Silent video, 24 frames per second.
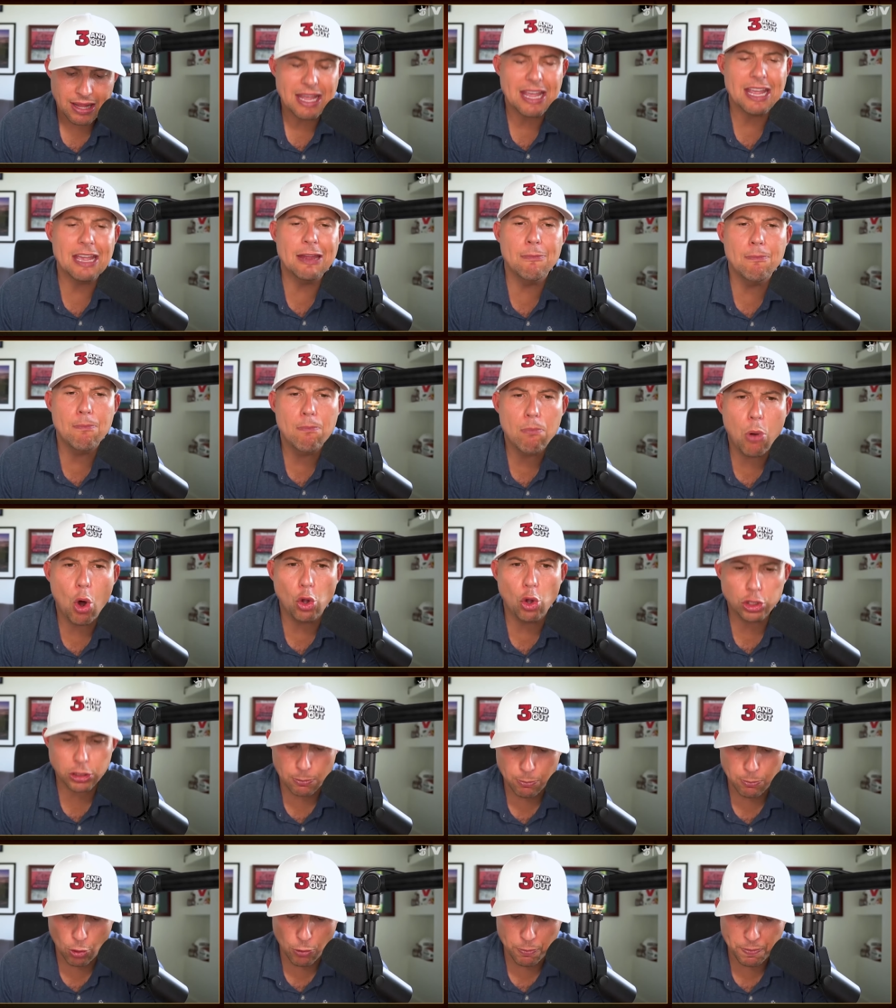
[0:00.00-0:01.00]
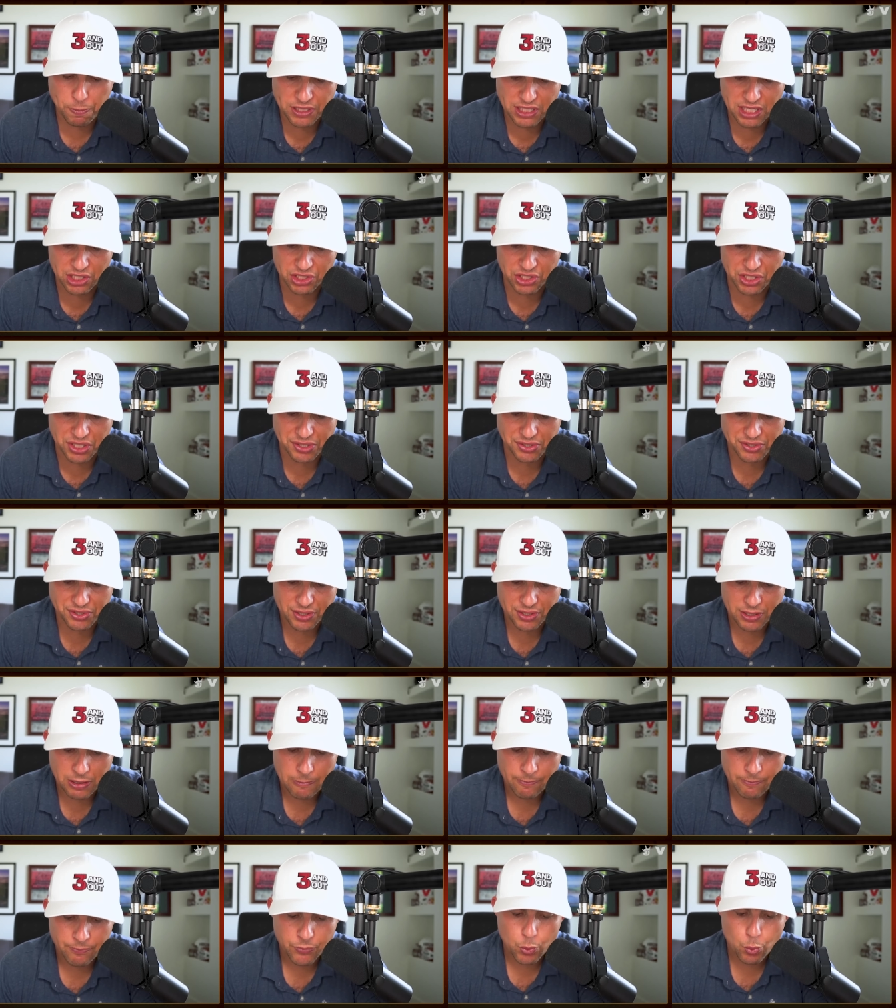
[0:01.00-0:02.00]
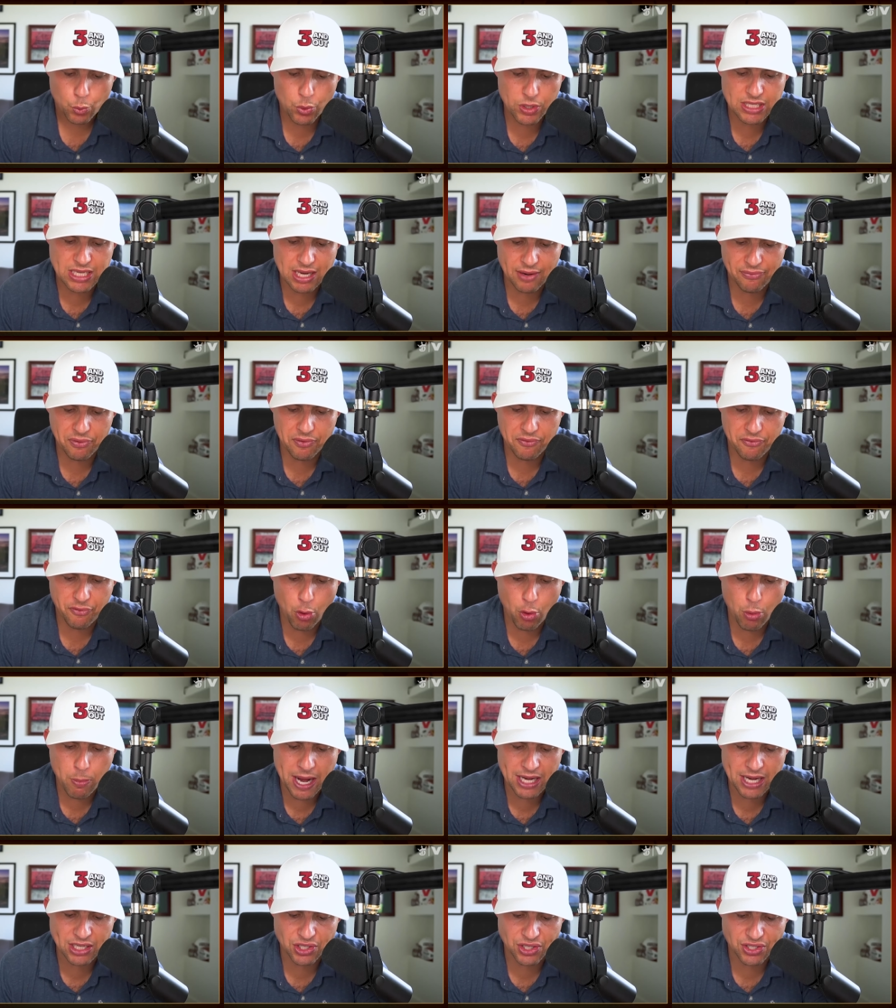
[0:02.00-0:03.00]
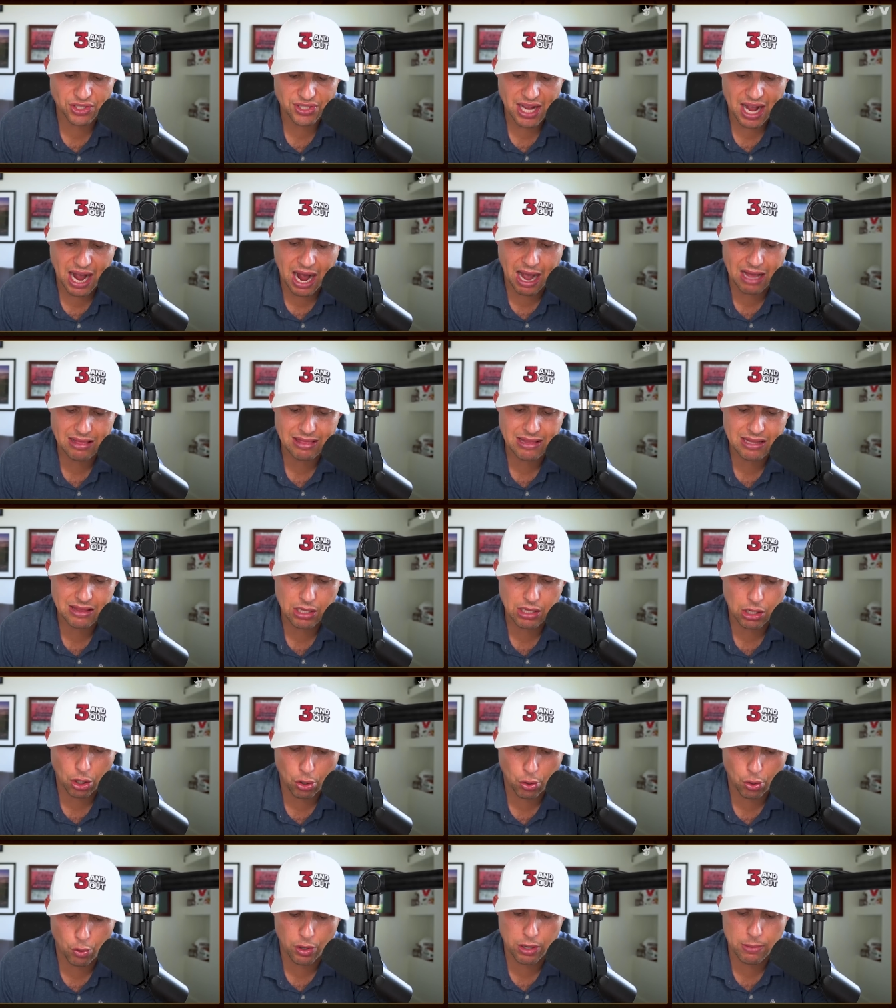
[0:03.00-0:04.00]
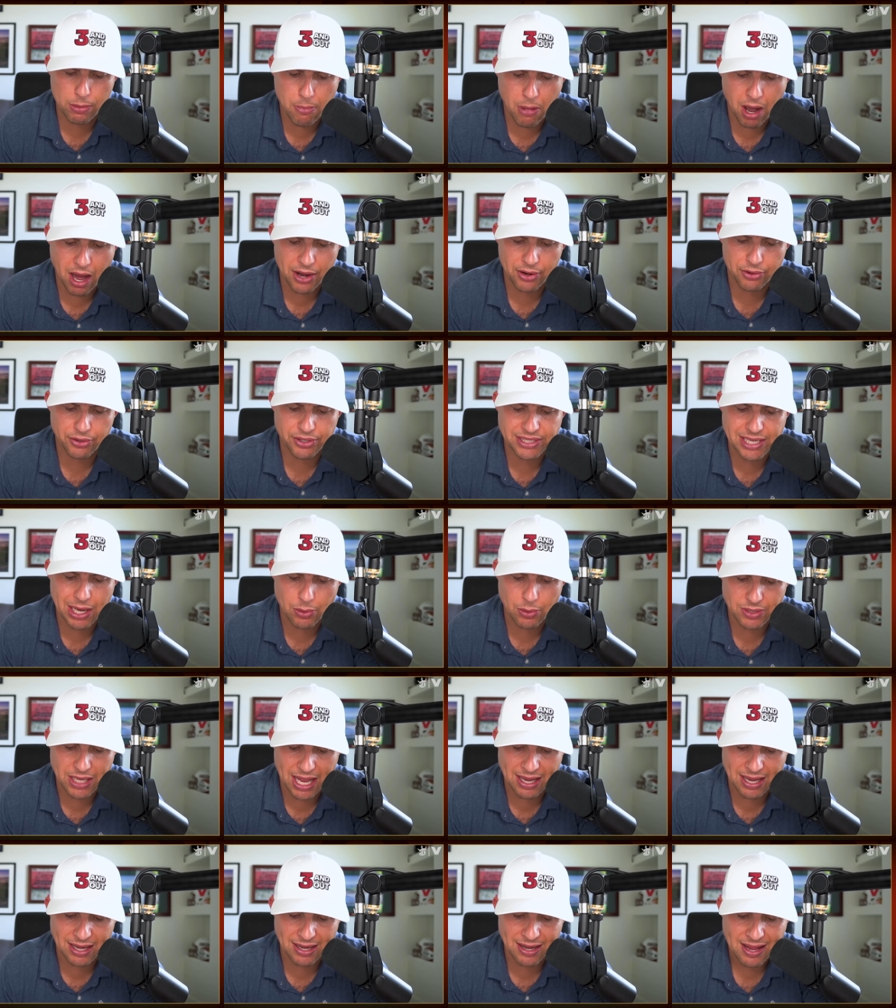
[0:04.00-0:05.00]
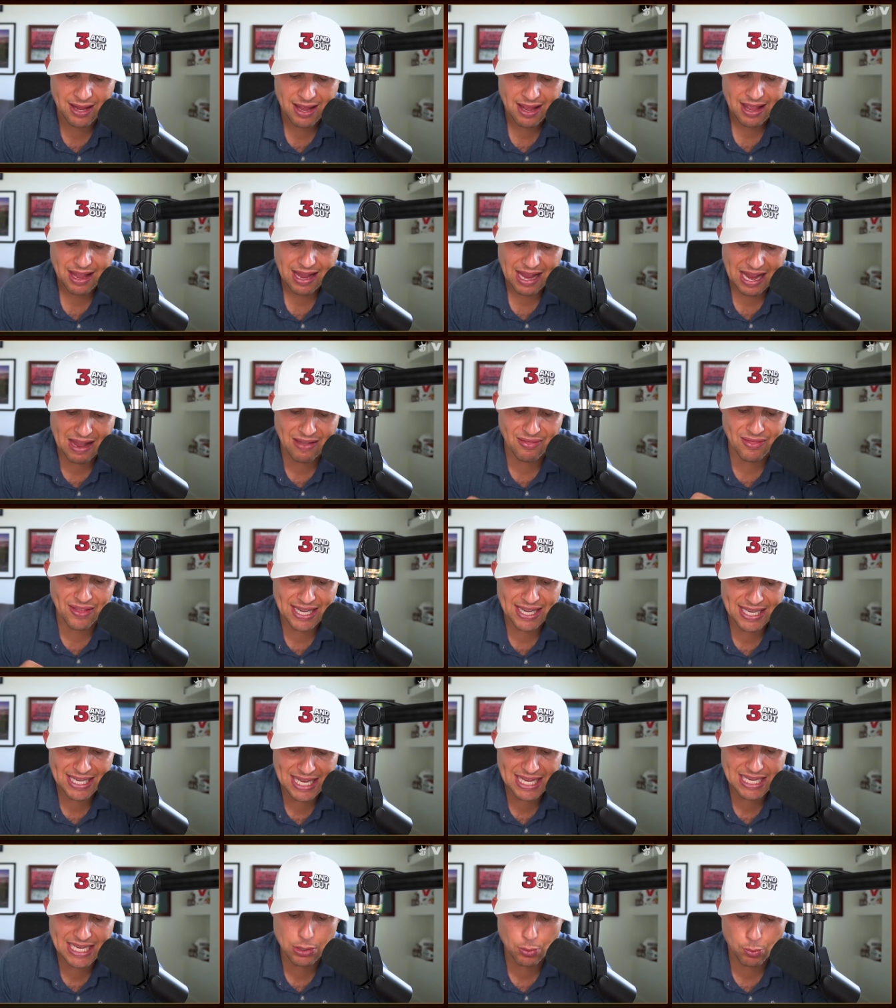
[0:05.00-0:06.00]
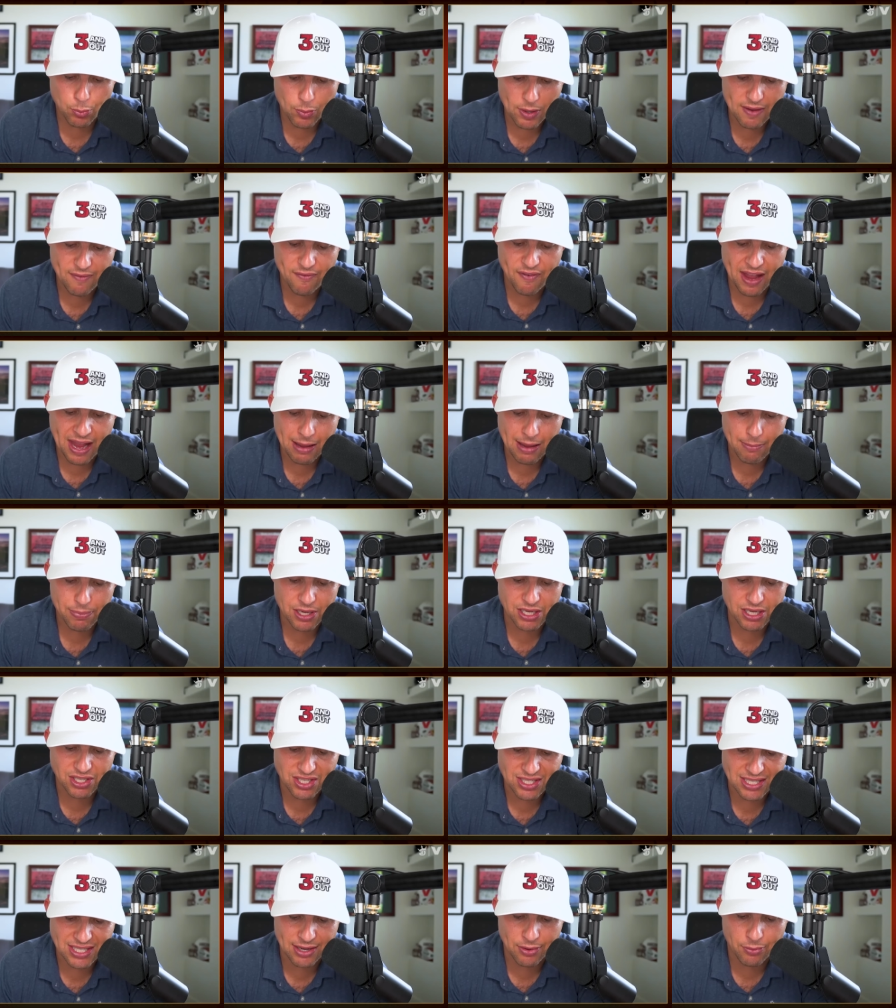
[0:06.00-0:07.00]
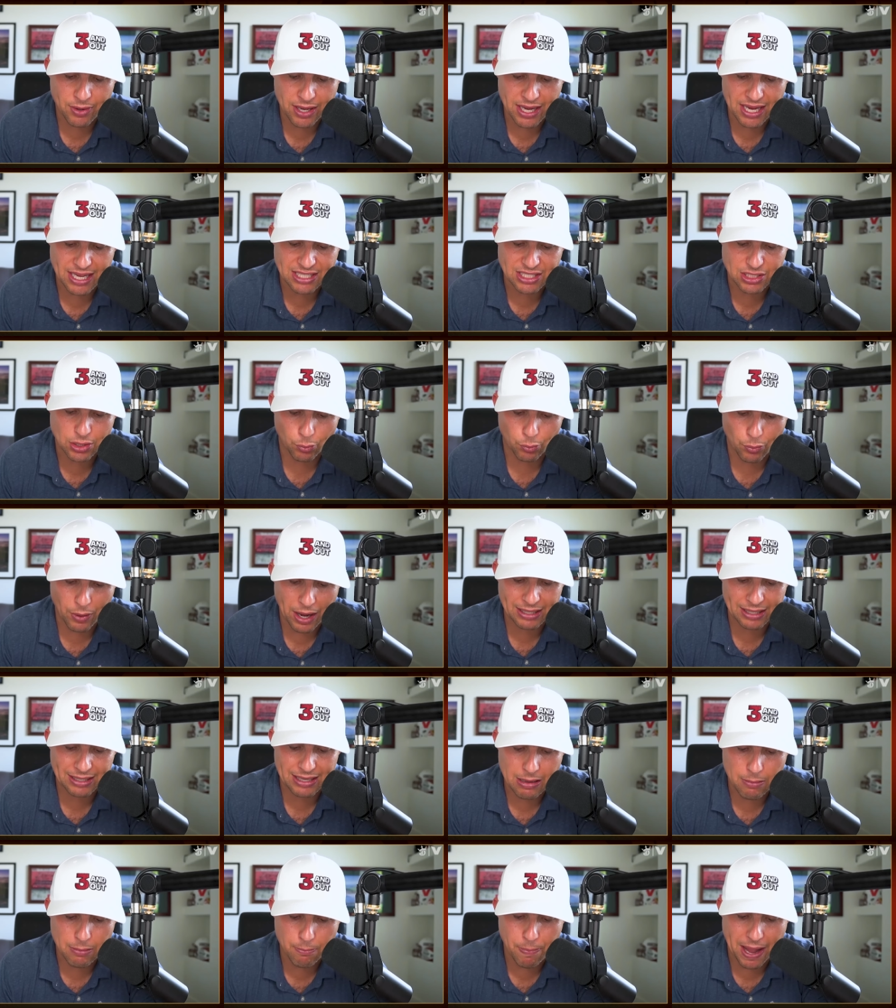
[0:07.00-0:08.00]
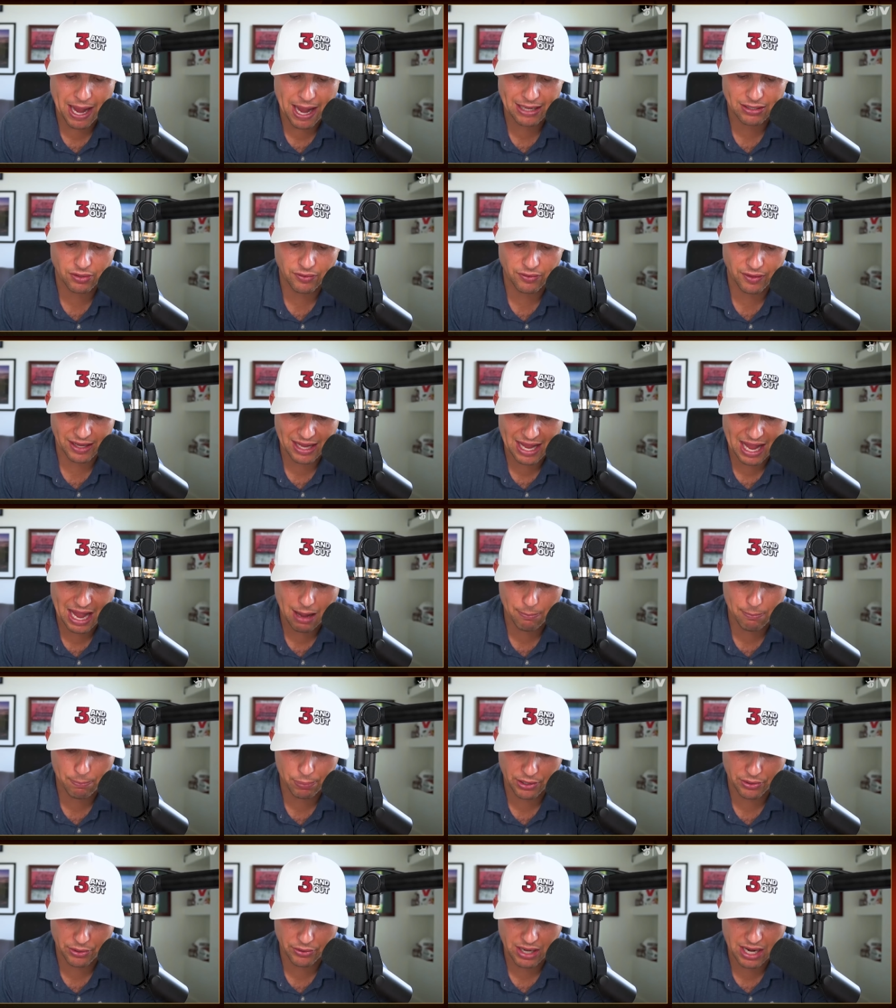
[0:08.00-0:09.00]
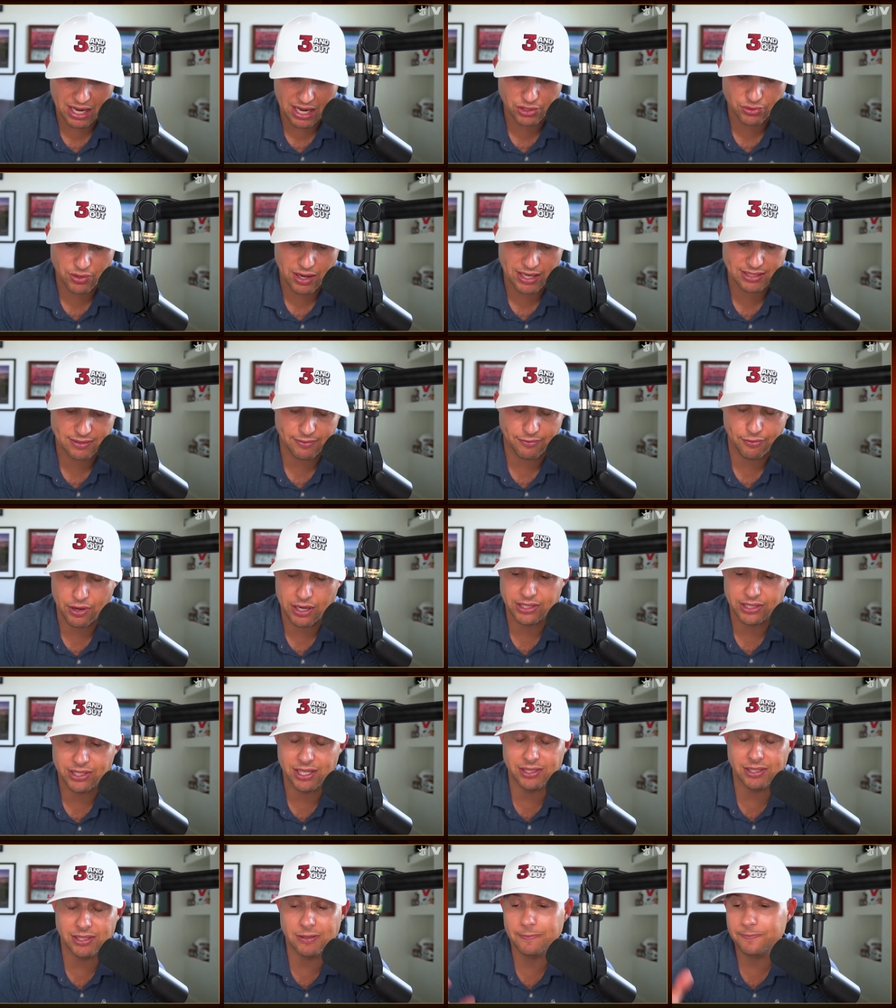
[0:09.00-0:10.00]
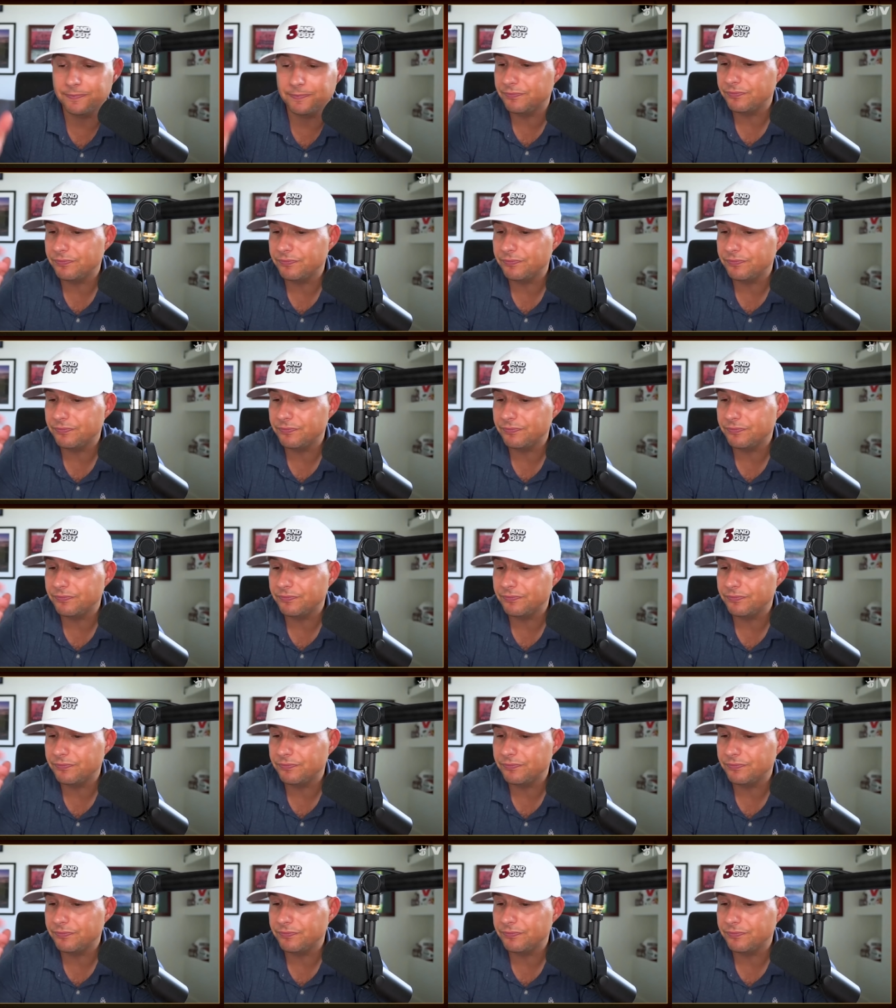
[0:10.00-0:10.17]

in multiple positions with different formations, I think the current model is outdated and they need to revamp considering its direct impact on the cap, player contracts, and franchises.